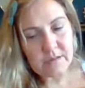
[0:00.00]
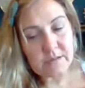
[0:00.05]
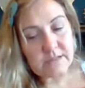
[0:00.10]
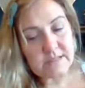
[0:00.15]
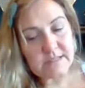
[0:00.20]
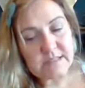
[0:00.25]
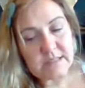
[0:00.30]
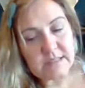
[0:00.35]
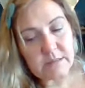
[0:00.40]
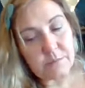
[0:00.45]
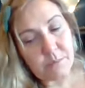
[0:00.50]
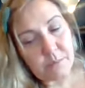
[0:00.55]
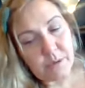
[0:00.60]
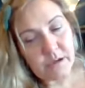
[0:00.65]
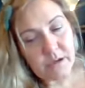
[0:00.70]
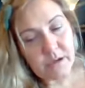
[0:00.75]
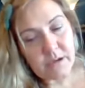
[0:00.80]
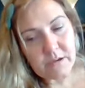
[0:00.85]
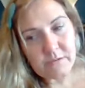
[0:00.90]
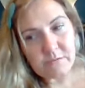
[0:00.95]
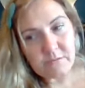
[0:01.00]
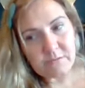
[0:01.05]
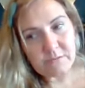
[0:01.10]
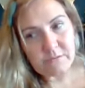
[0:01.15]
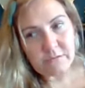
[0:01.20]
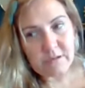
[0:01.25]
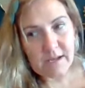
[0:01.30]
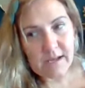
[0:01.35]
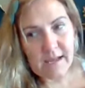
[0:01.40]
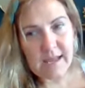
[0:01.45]

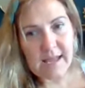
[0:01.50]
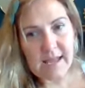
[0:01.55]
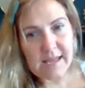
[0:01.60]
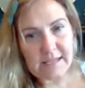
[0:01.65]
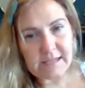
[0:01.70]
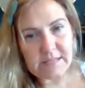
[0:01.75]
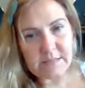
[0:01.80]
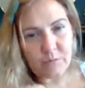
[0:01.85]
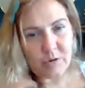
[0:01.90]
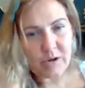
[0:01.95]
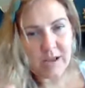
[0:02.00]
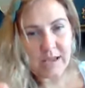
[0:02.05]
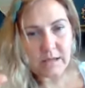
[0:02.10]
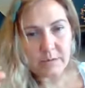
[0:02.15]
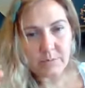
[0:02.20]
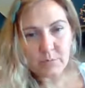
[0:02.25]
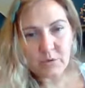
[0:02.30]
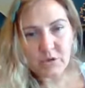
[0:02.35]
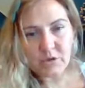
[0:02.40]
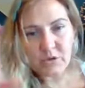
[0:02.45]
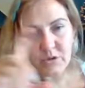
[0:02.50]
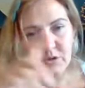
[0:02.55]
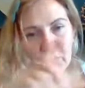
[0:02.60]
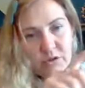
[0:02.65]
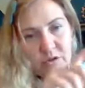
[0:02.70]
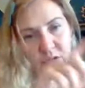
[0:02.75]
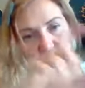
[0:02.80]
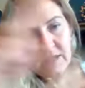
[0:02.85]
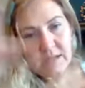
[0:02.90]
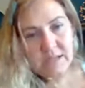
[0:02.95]
sp-r-a, spray.
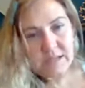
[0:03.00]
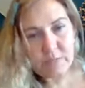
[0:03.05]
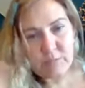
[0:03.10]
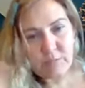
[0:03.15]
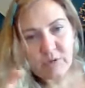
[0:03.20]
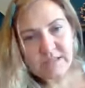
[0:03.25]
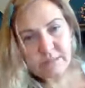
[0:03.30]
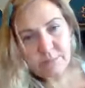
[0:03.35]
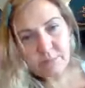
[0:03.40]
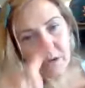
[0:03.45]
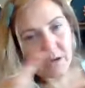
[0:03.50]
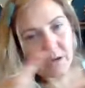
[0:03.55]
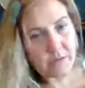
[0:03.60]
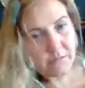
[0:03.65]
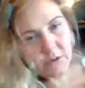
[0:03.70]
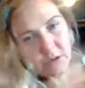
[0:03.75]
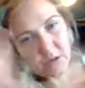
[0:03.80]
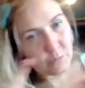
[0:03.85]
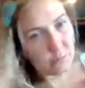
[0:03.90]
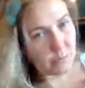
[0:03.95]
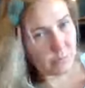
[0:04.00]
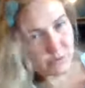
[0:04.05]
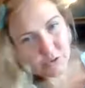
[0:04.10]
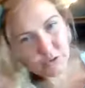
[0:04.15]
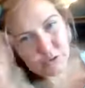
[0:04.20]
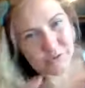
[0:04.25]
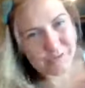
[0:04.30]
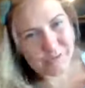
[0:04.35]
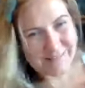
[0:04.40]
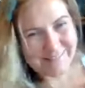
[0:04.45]
Psh, spray some perfume.
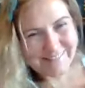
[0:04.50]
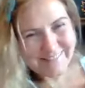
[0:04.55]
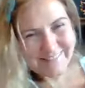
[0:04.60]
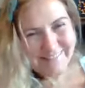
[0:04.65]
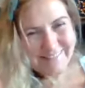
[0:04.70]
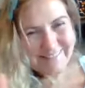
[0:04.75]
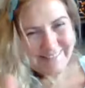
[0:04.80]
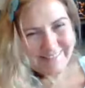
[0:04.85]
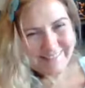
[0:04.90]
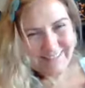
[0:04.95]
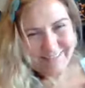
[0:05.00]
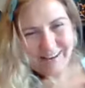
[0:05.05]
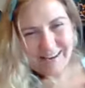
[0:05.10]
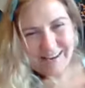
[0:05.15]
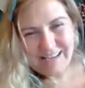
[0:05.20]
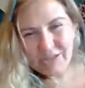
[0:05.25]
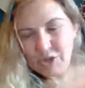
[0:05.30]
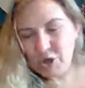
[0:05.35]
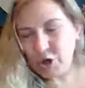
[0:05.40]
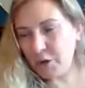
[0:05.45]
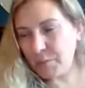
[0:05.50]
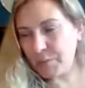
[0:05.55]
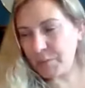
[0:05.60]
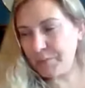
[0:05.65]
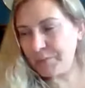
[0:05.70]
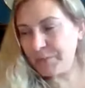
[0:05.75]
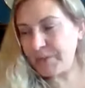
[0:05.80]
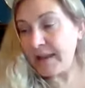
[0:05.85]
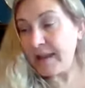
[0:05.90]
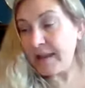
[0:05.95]
Psh. Great job.
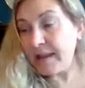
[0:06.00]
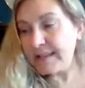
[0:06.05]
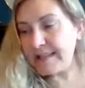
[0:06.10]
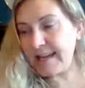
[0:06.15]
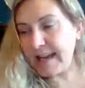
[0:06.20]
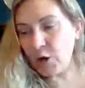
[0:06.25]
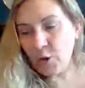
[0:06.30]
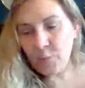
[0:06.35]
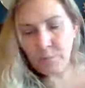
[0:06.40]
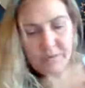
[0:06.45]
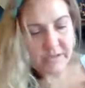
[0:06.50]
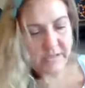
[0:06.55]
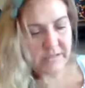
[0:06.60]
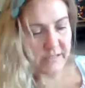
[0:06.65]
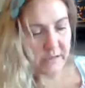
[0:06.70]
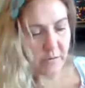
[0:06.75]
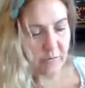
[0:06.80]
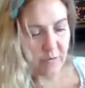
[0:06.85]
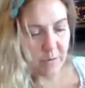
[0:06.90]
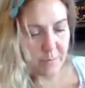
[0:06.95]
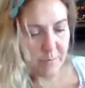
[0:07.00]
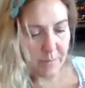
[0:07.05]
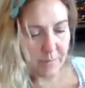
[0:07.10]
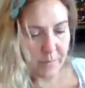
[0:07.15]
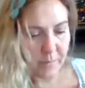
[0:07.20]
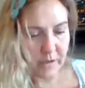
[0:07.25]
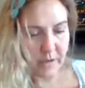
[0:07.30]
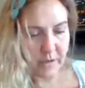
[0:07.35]
To help us remember